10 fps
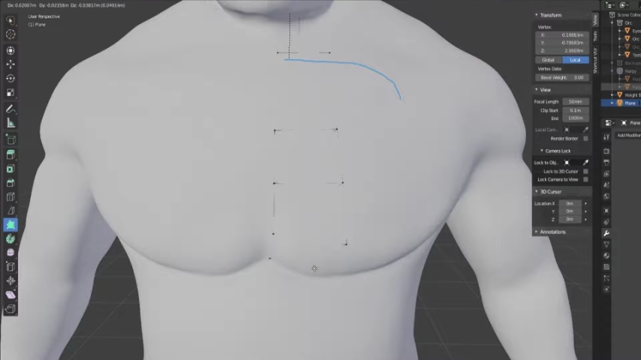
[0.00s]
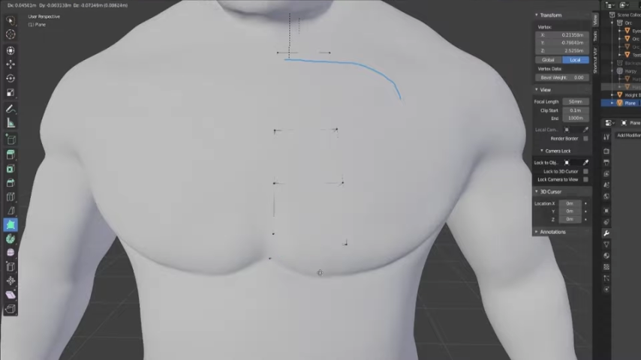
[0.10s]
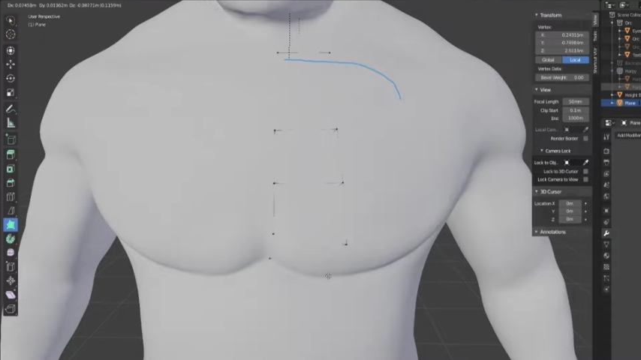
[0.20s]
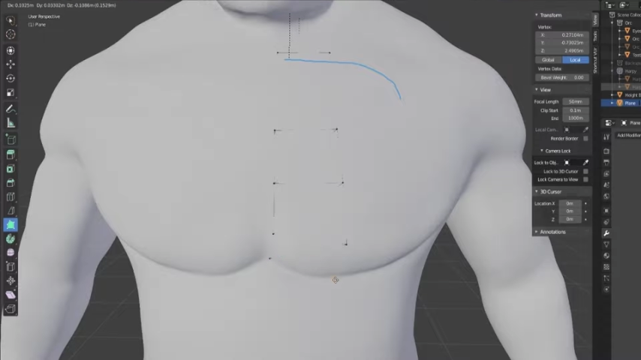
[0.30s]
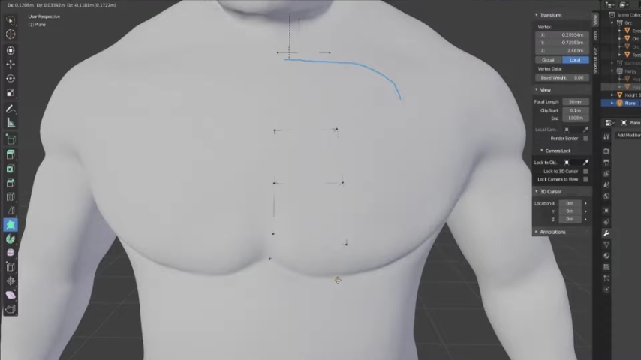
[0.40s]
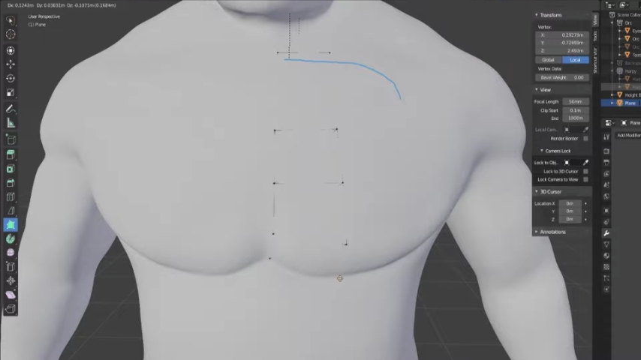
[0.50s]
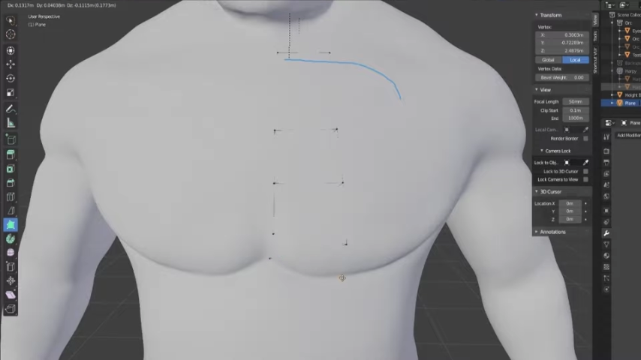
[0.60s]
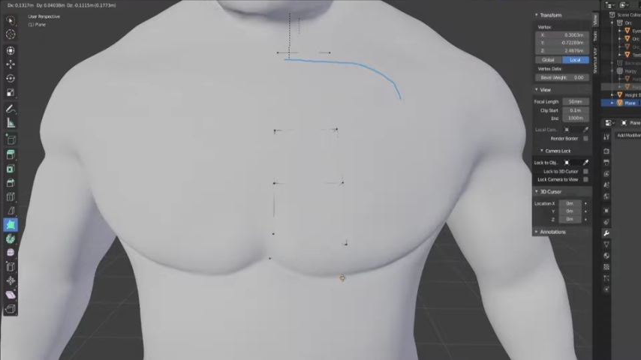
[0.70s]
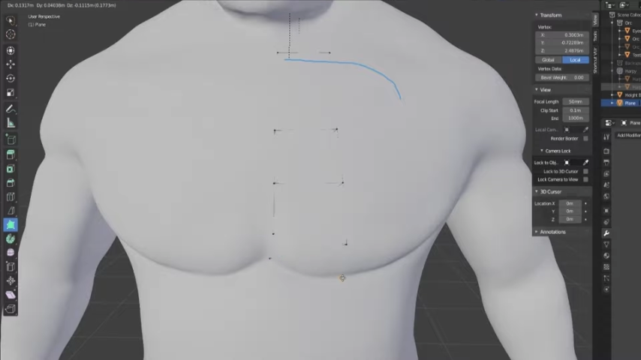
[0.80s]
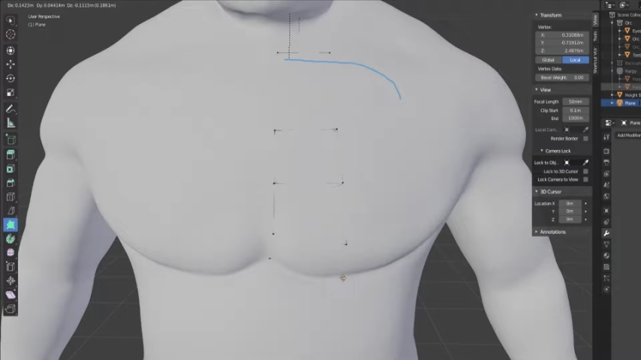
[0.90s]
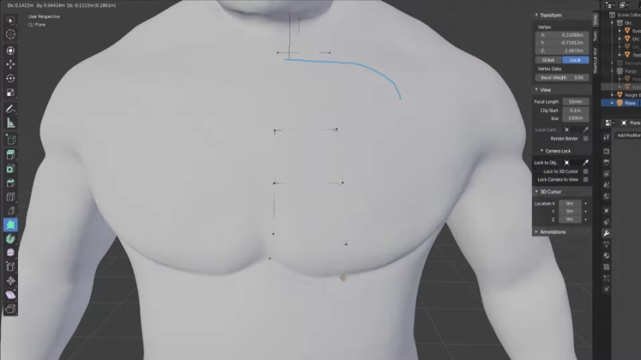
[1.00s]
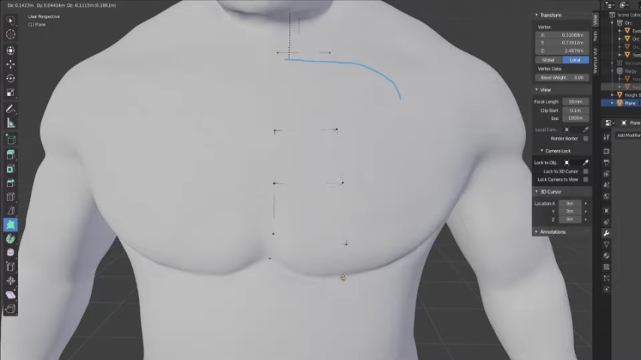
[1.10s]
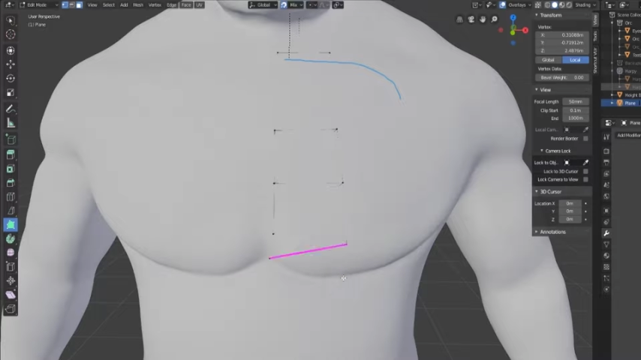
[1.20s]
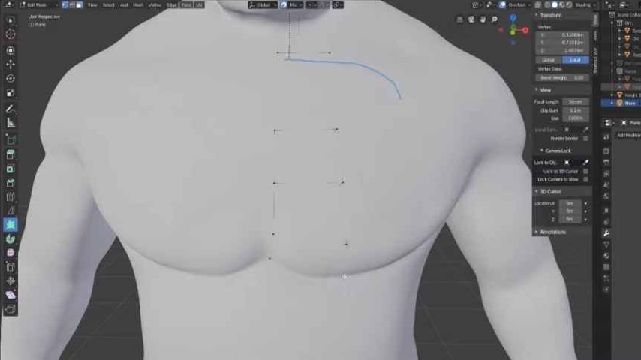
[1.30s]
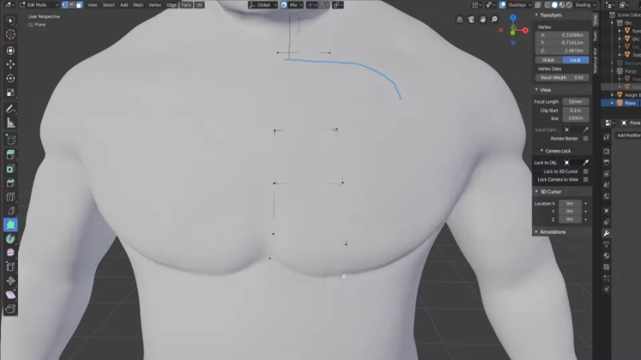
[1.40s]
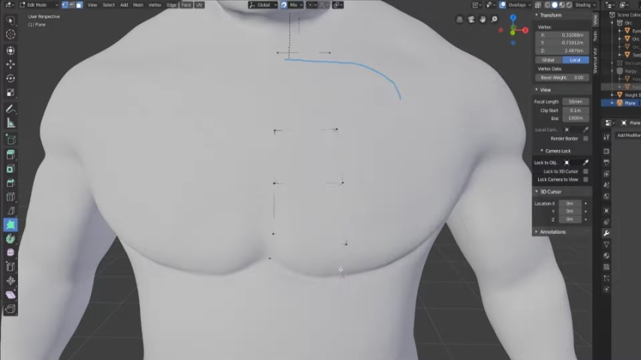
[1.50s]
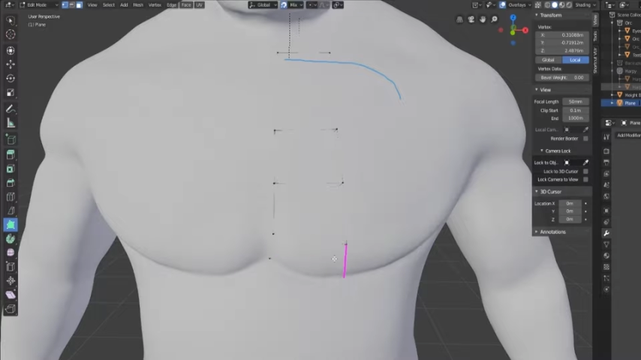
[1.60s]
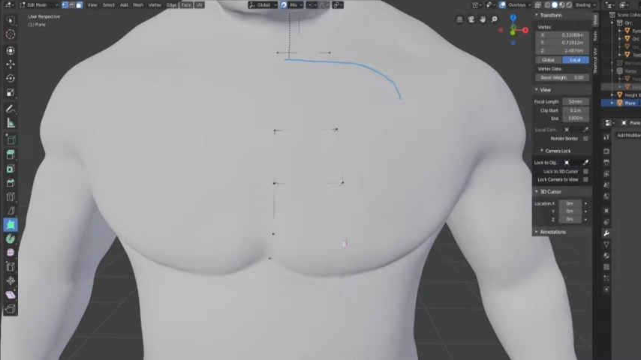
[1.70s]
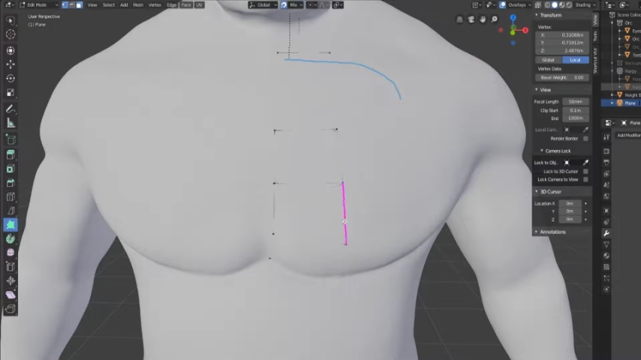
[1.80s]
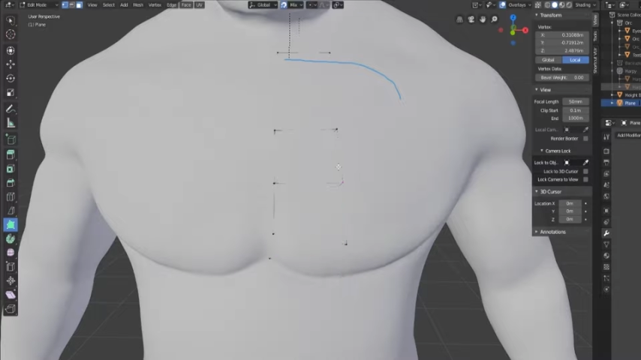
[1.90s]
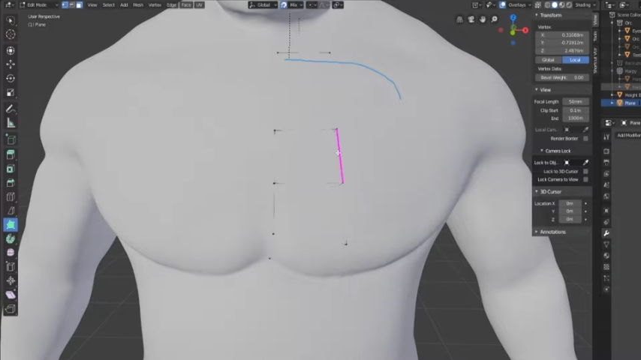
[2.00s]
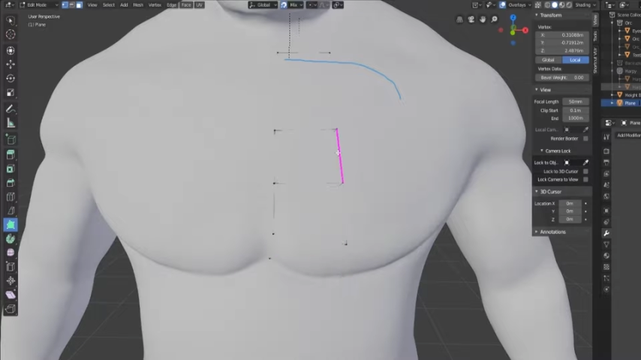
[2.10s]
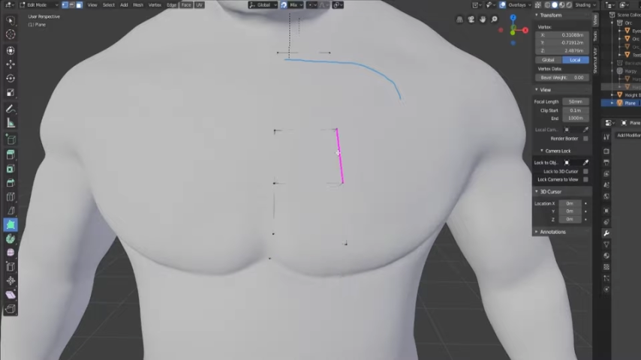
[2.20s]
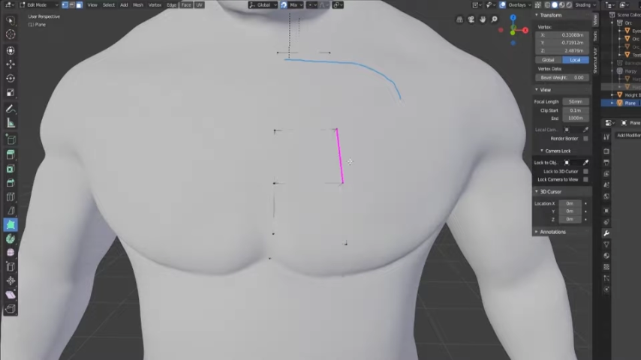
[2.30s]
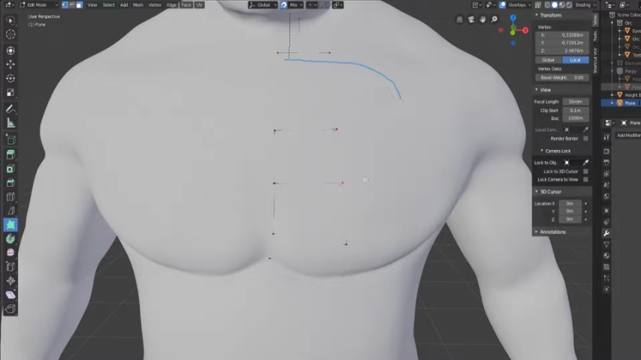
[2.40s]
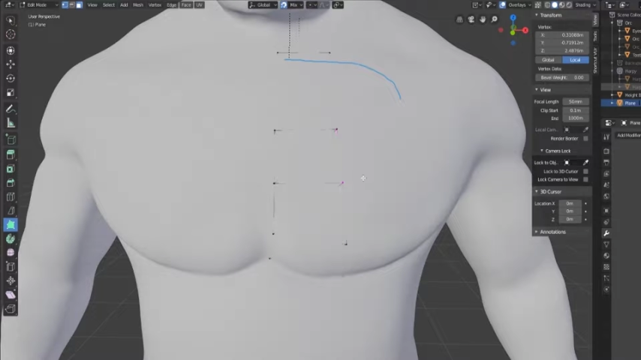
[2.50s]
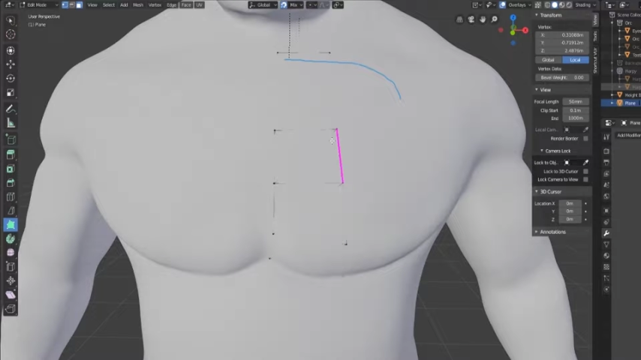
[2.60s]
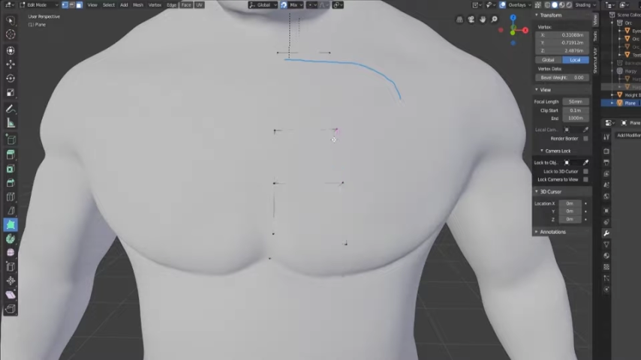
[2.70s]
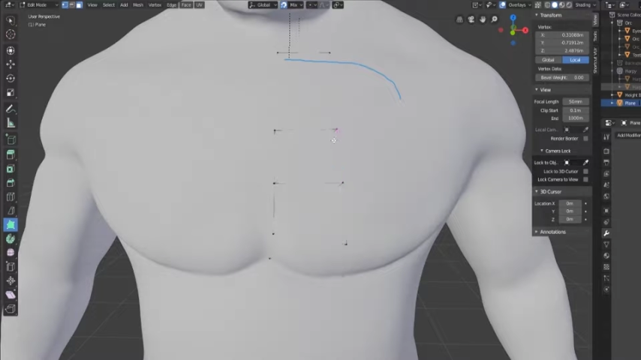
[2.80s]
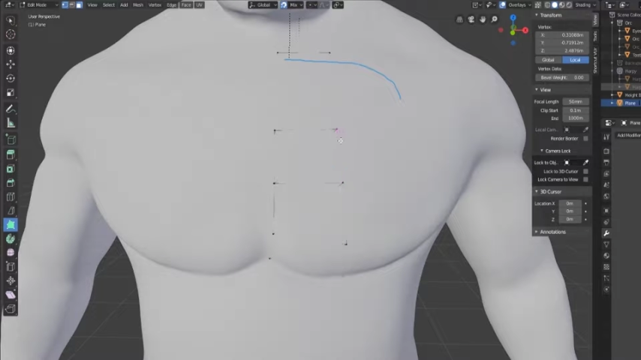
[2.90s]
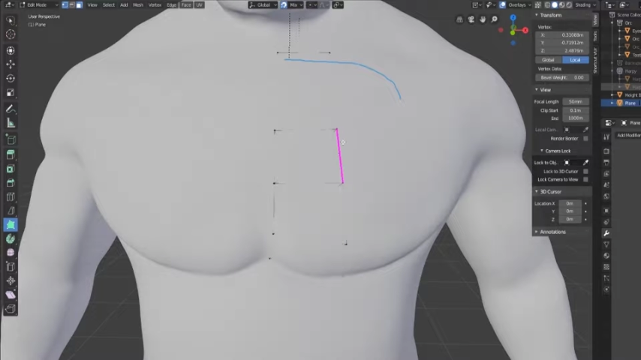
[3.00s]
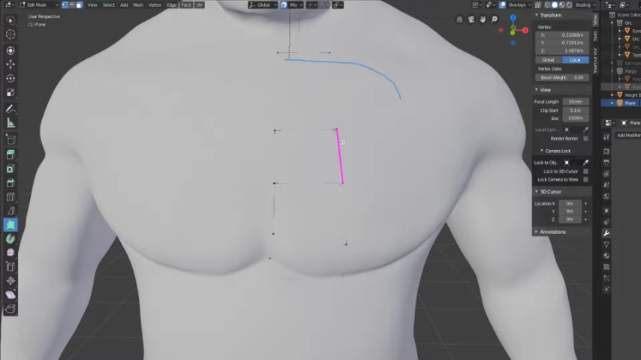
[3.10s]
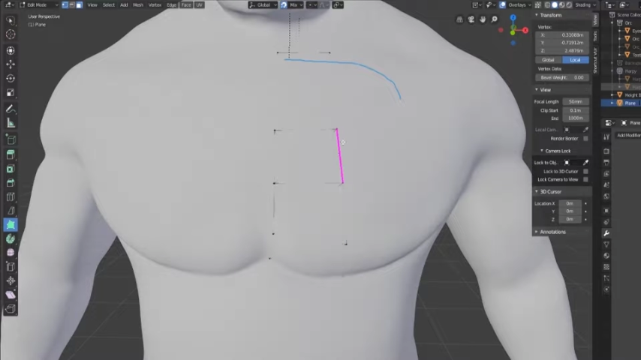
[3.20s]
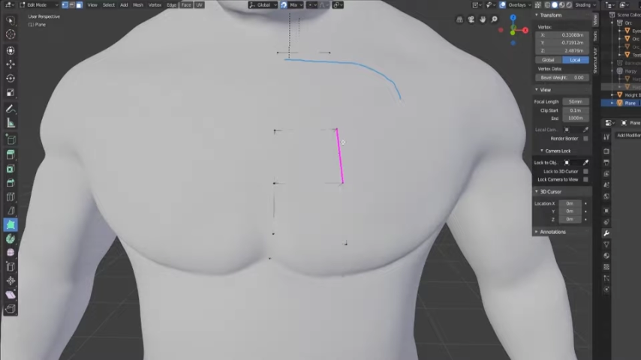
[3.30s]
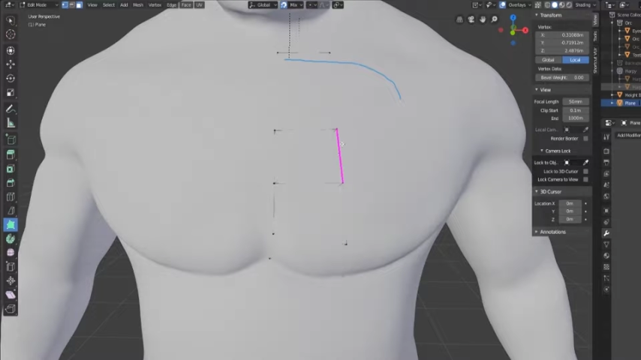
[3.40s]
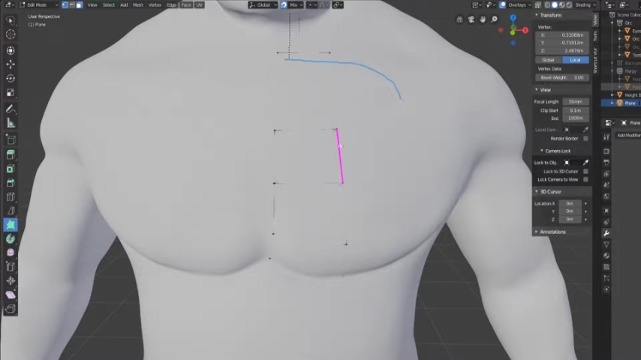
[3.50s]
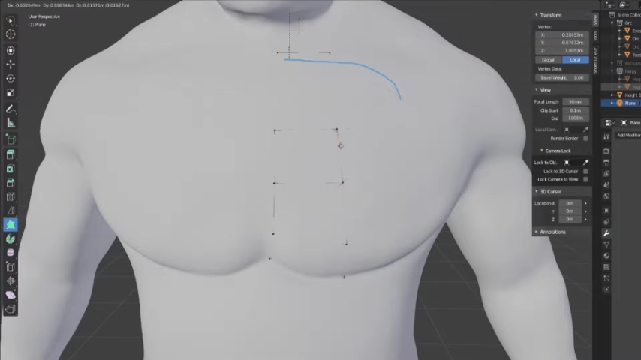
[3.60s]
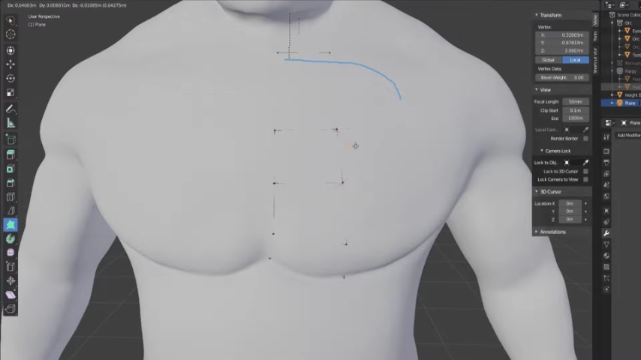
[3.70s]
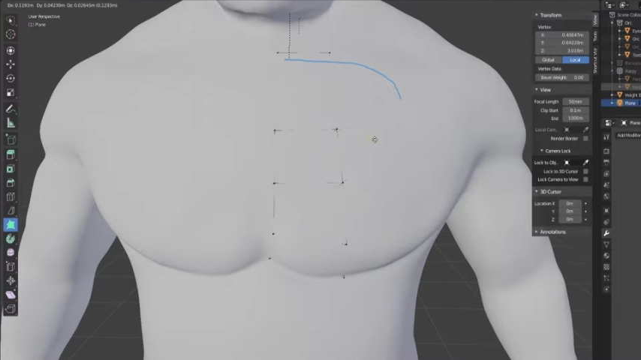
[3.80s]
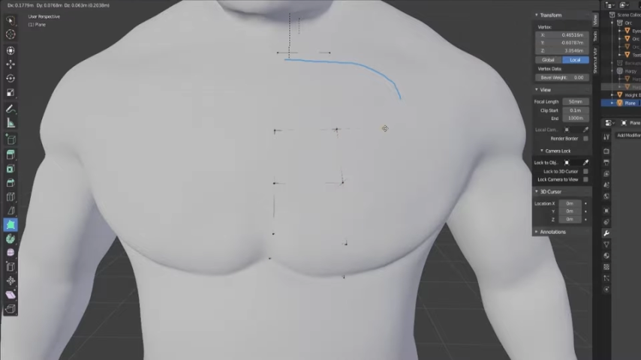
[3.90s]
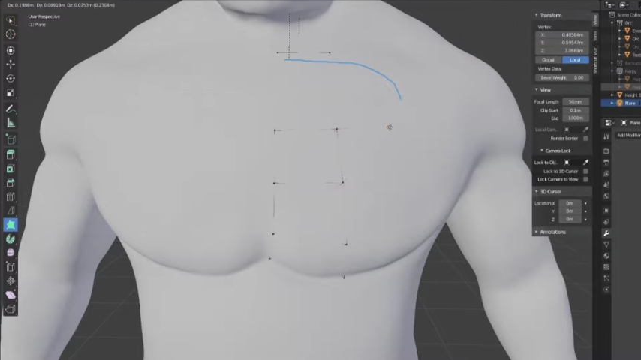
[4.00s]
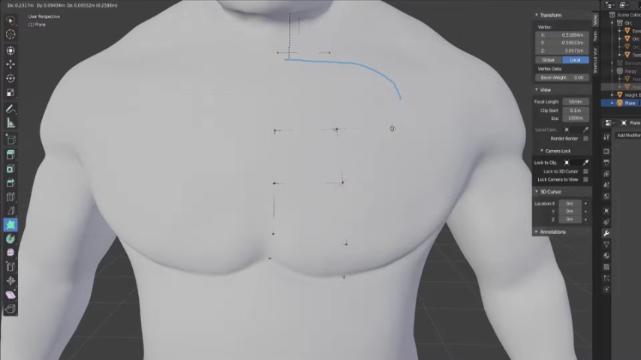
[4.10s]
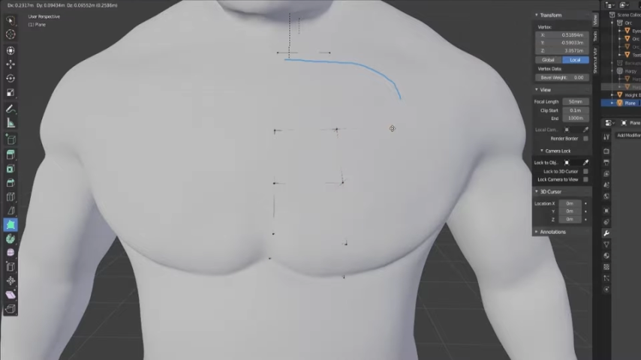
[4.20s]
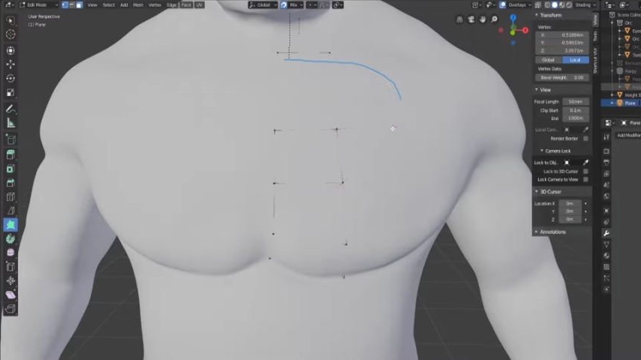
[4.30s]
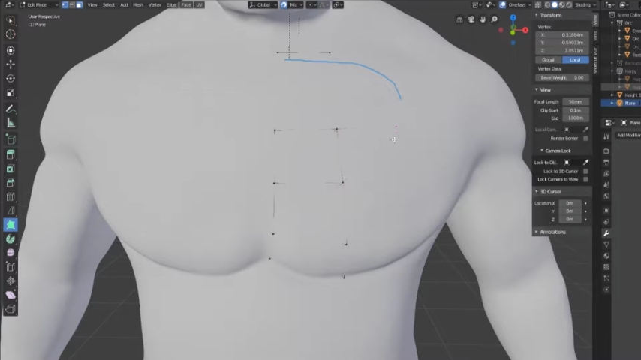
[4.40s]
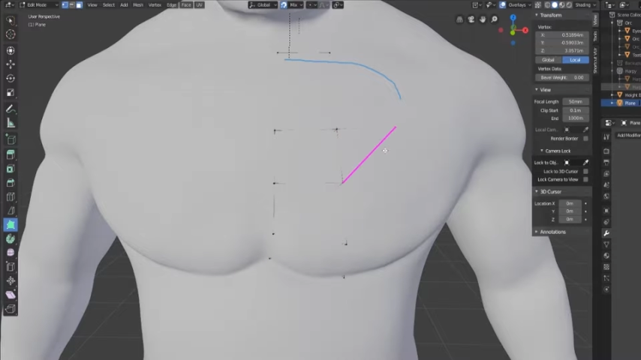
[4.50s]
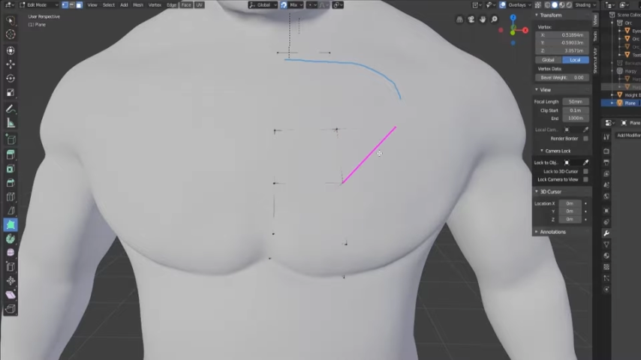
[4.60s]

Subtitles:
Nobody's mouth can be seen.